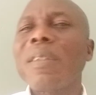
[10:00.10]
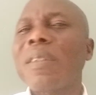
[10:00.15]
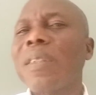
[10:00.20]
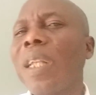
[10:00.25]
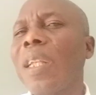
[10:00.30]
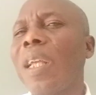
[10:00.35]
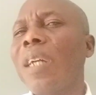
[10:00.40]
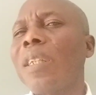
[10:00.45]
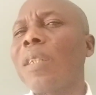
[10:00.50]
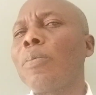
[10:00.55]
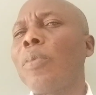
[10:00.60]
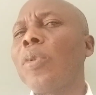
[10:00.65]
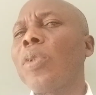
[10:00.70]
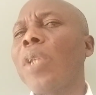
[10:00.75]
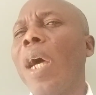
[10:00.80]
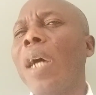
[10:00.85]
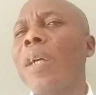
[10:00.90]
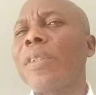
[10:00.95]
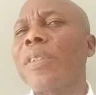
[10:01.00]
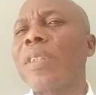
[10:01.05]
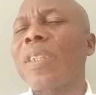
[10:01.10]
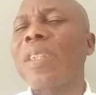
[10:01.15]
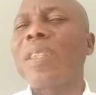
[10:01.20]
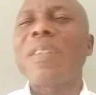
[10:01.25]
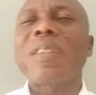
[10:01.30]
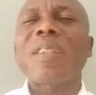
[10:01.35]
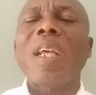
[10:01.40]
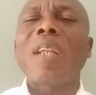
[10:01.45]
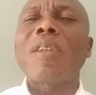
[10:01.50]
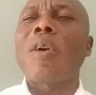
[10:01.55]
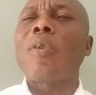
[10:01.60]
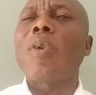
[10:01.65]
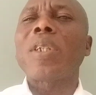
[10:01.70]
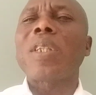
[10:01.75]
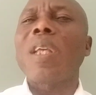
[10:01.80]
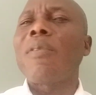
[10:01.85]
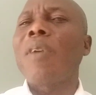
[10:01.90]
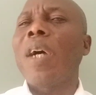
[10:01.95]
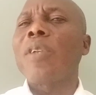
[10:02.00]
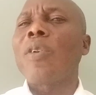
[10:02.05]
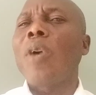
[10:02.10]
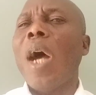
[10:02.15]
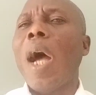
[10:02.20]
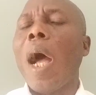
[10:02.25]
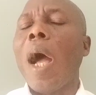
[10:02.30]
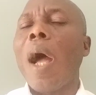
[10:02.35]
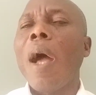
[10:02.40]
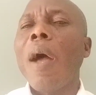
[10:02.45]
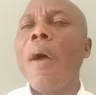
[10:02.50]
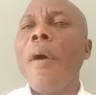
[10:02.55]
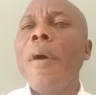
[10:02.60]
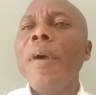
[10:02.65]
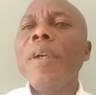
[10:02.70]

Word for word: Christian, Buddhist Christian, or whatever you are.